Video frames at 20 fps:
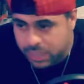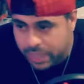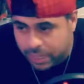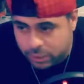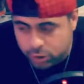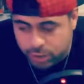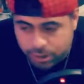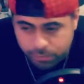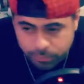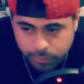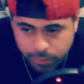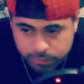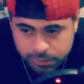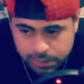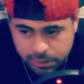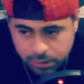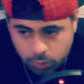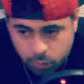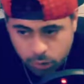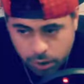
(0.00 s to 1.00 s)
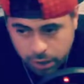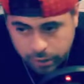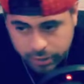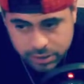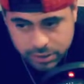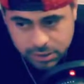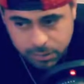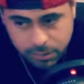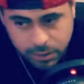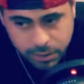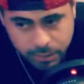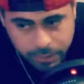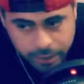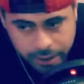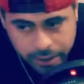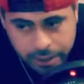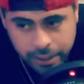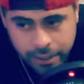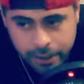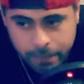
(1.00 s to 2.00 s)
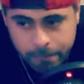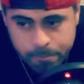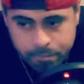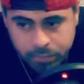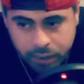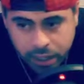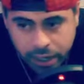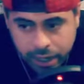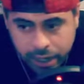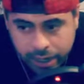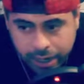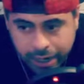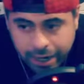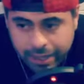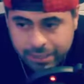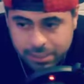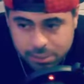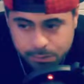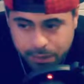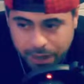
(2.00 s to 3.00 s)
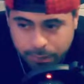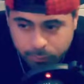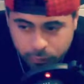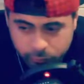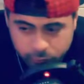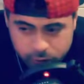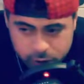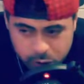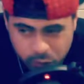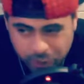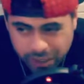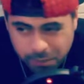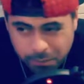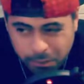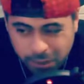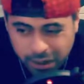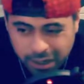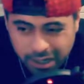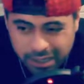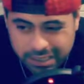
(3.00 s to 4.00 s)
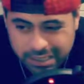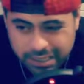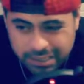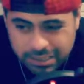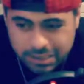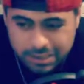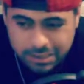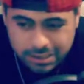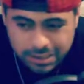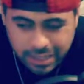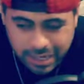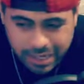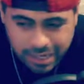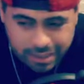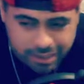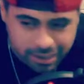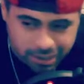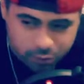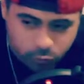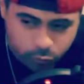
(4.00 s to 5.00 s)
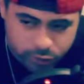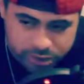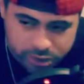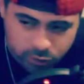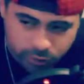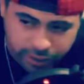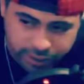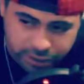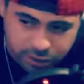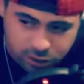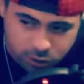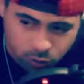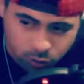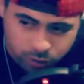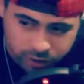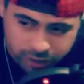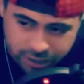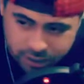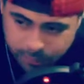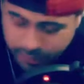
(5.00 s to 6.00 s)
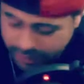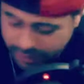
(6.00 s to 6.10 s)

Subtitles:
drive him up to the Walgreens and meet me, and I got this bad boy for 20 bucks. And I think the reason why he sold it is because